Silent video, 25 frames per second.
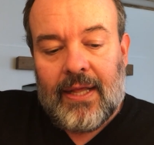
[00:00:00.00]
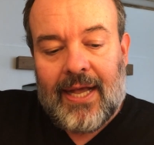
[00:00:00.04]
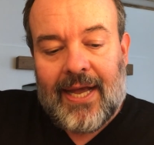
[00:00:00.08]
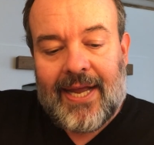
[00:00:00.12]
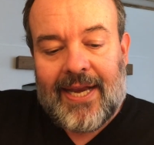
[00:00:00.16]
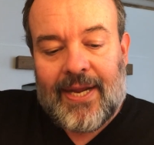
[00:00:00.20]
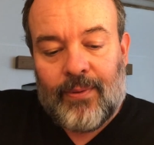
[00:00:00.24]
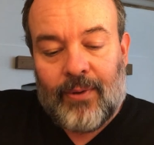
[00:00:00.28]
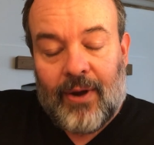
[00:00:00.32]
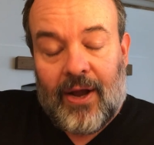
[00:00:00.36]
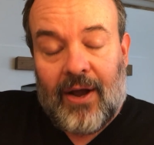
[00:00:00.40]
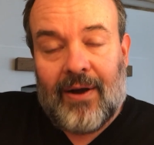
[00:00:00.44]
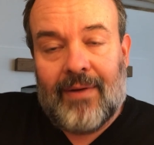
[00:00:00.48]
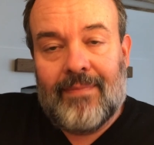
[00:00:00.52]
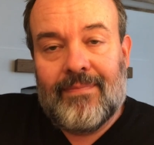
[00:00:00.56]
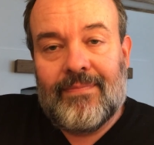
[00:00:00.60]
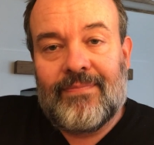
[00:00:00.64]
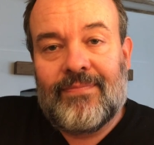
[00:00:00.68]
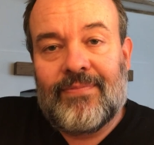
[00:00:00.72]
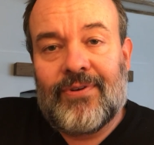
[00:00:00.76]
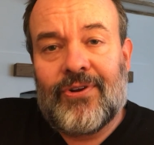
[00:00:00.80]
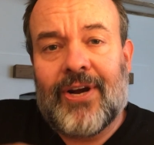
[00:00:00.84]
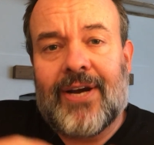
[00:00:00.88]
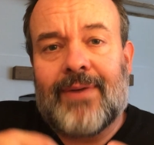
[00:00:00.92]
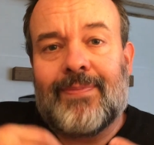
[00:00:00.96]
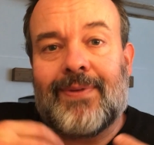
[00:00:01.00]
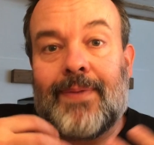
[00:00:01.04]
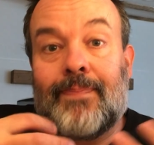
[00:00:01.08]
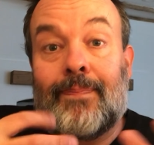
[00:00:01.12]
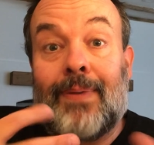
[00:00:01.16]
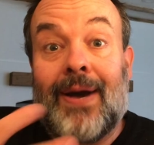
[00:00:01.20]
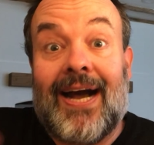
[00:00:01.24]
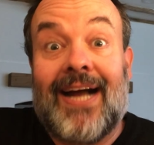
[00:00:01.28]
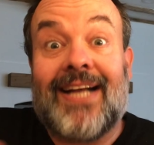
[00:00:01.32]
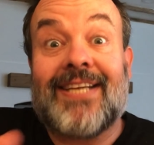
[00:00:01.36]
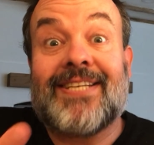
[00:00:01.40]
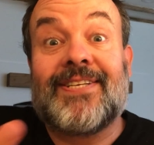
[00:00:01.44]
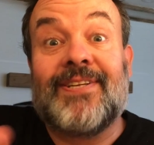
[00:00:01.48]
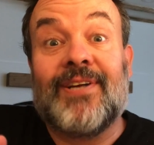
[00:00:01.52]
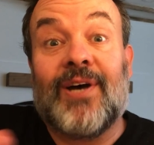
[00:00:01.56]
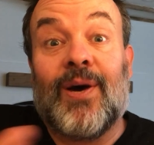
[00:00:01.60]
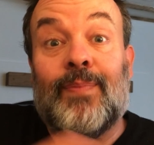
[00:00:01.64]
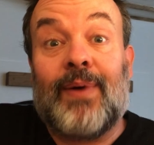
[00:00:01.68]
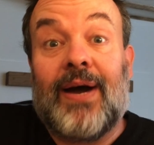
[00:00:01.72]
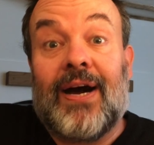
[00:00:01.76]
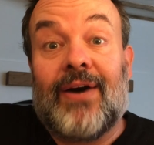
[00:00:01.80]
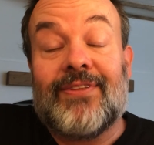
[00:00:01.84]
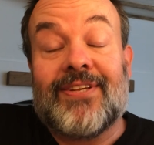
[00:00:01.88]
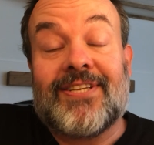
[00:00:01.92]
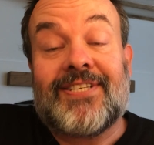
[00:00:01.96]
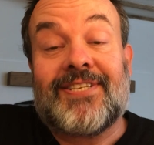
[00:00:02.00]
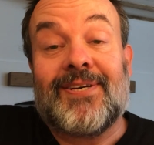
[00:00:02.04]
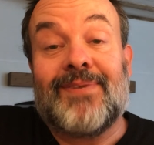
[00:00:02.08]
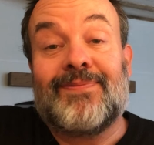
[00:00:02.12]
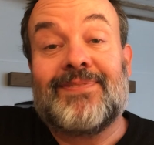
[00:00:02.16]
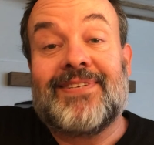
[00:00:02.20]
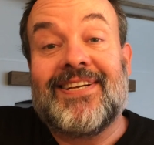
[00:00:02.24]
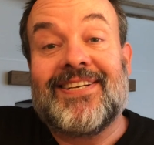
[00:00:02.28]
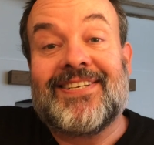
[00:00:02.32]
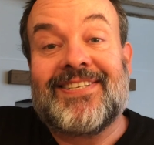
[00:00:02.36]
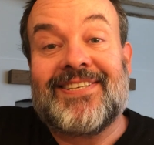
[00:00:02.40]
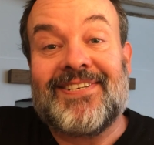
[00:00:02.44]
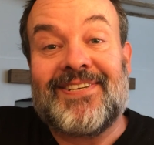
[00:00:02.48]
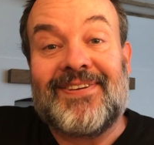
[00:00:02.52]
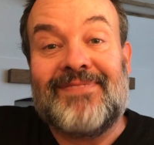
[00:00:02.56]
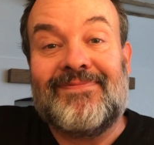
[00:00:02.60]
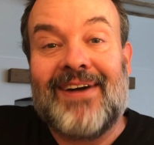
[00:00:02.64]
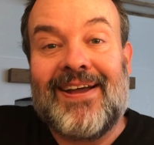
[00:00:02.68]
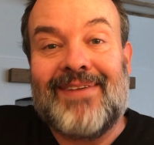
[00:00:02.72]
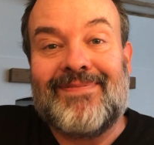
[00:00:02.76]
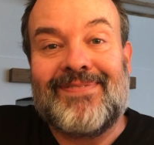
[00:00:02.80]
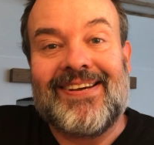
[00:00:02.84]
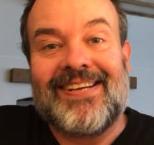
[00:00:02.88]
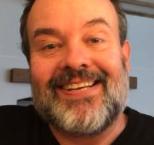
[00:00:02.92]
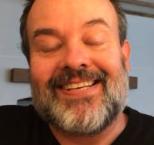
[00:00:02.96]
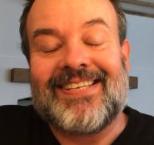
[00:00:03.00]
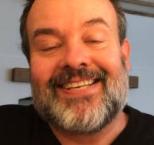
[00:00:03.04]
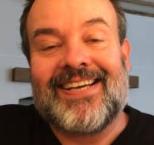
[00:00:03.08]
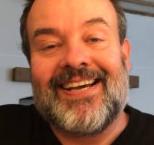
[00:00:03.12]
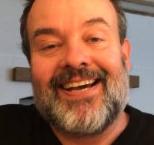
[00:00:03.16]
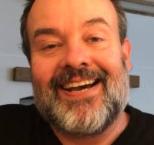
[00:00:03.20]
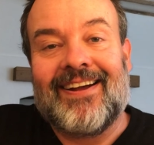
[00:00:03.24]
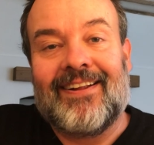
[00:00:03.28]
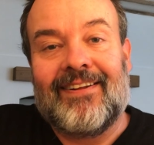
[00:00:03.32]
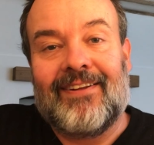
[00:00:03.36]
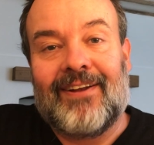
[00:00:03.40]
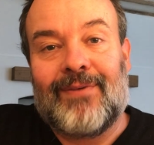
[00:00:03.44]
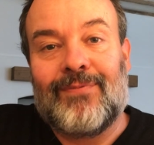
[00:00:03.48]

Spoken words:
Anyway, I'm incredibly passionate about this subject, as you may be able to tell.